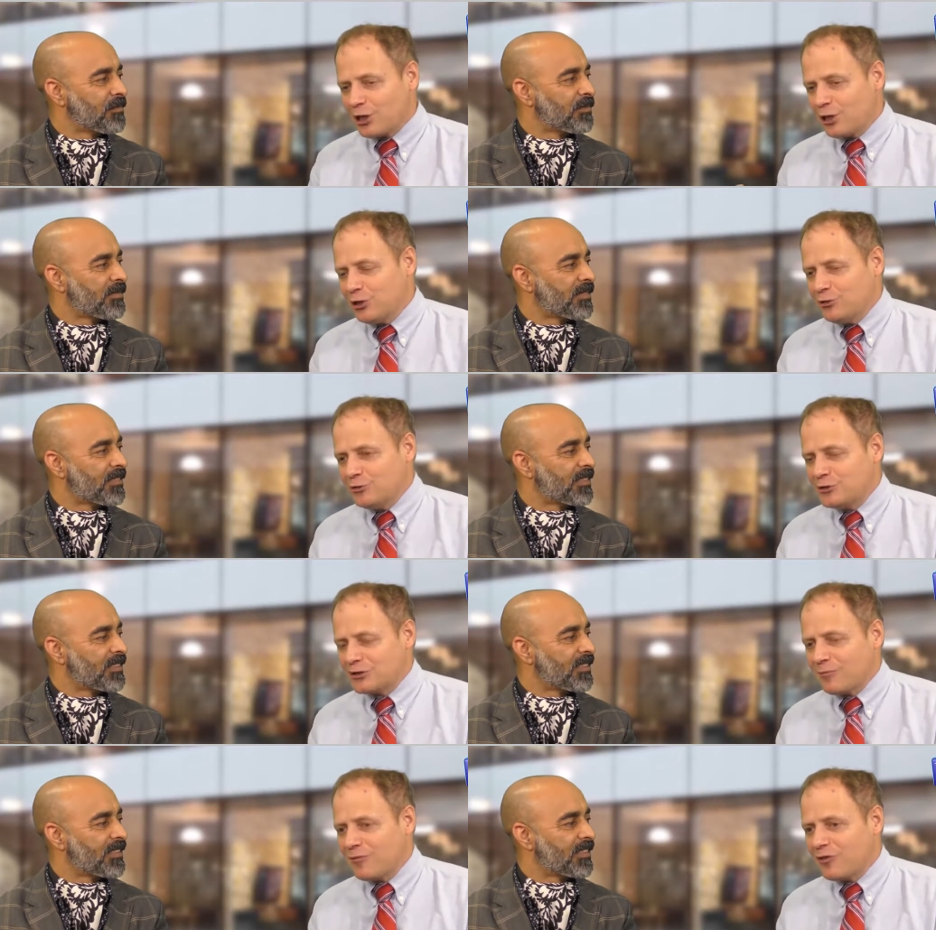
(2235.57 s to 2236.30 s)

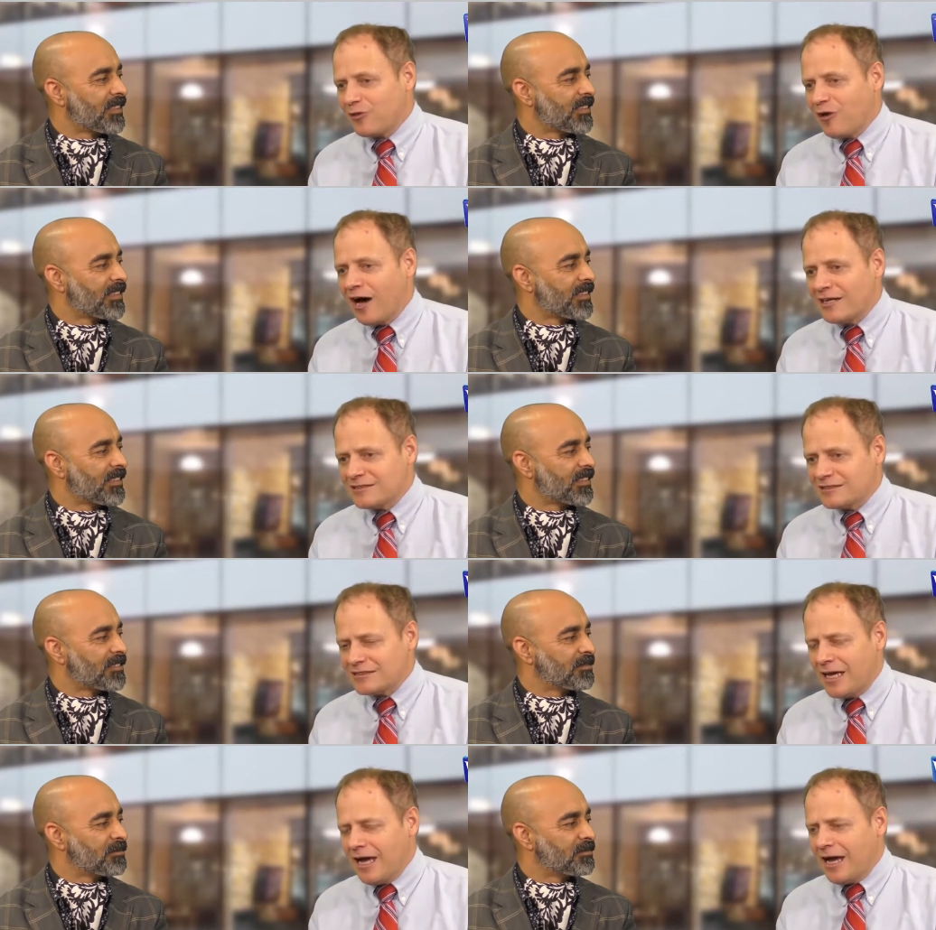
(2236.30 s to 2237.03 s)
Speaker 1: conclude some
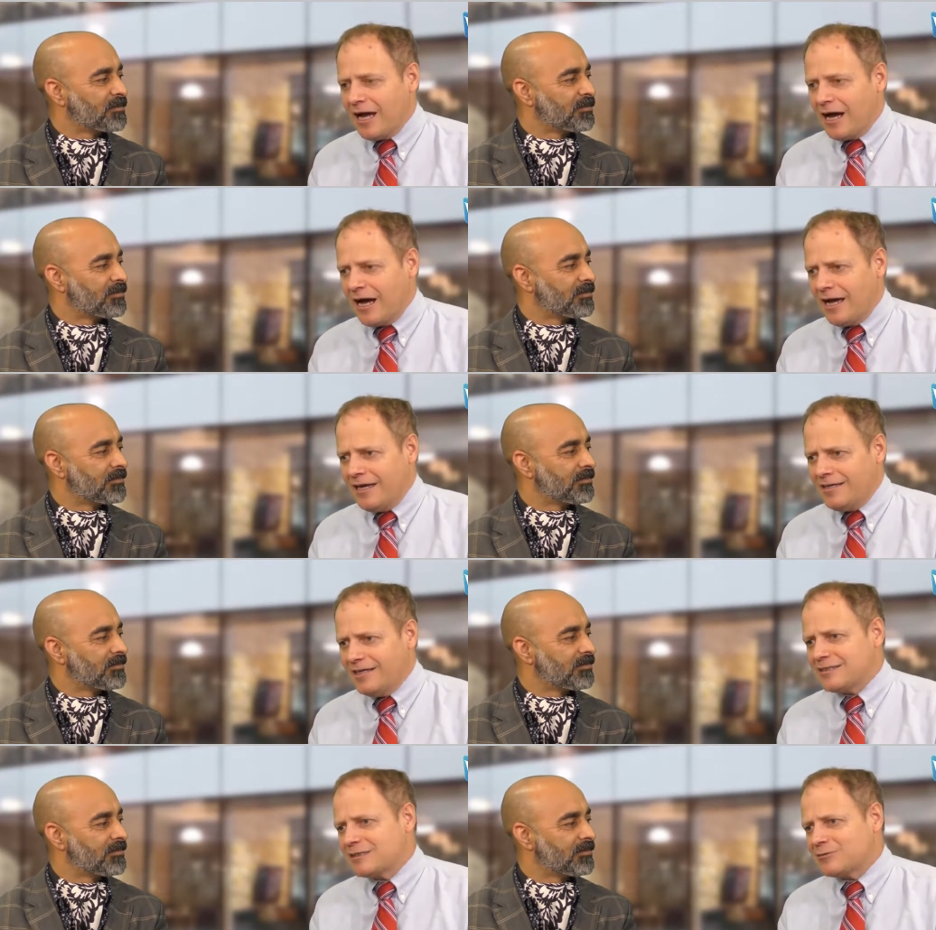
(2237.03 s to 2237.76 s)
thoughts, I
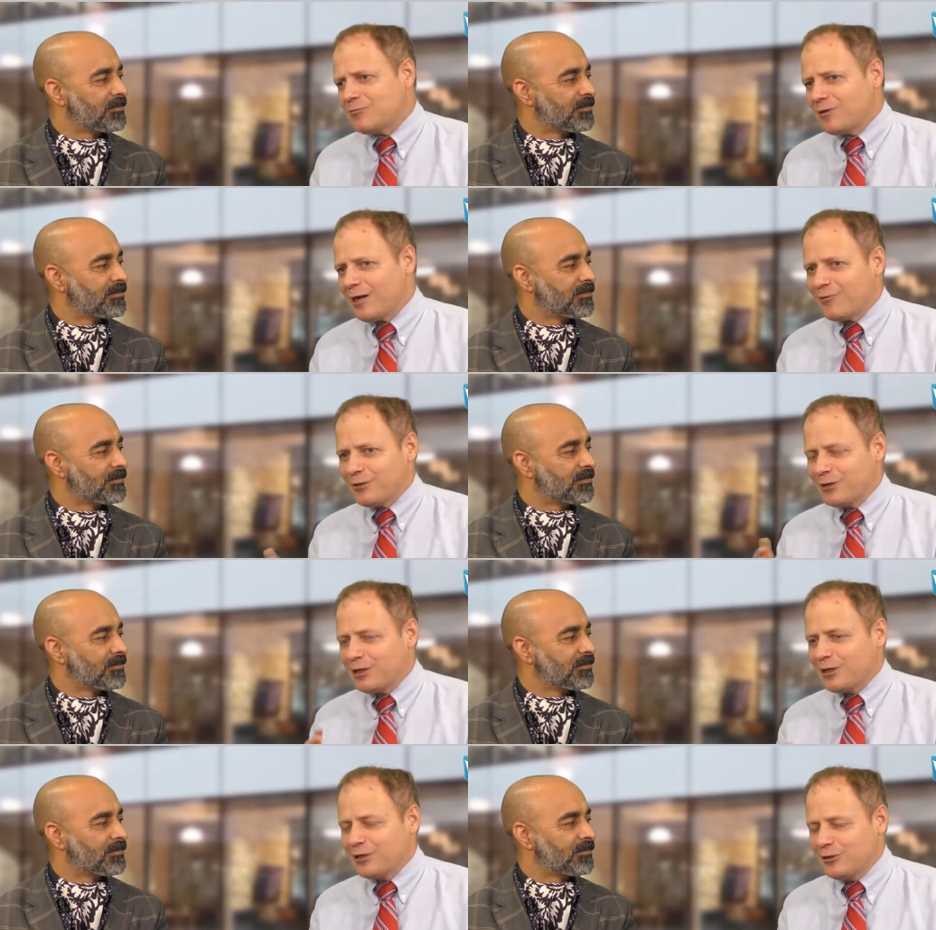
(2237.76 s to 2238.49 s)
guess what I
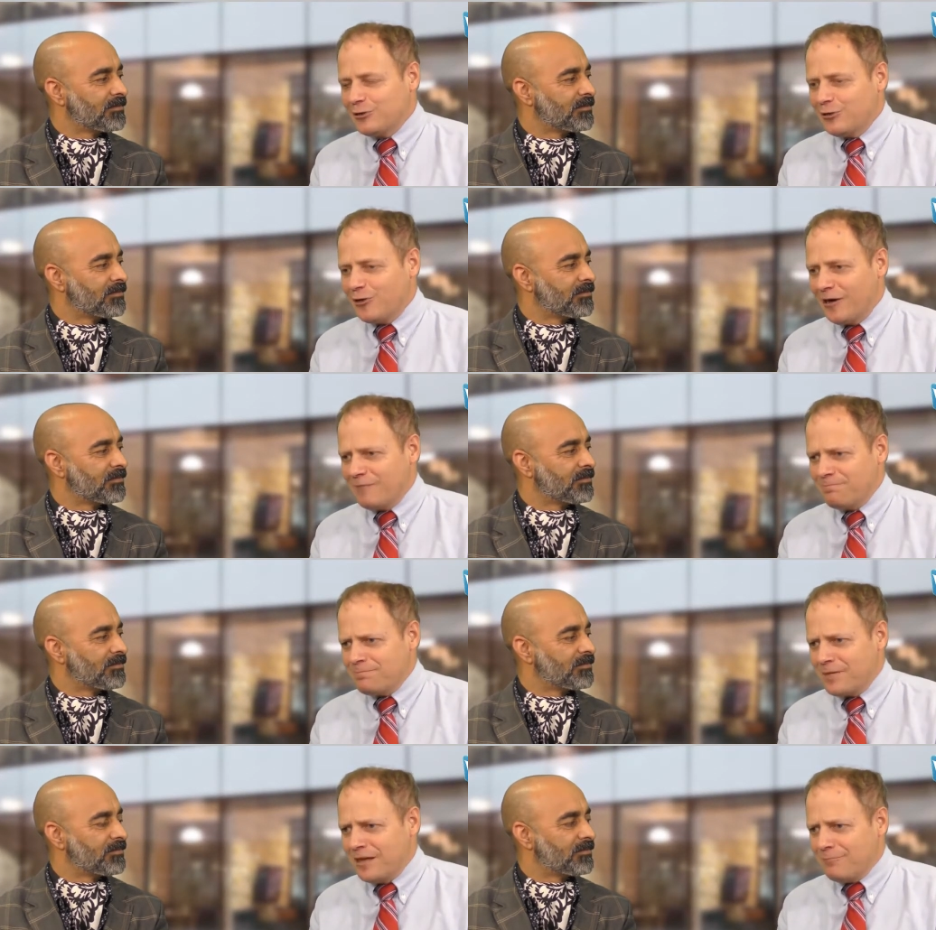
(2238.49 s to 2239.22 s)
would conclude on,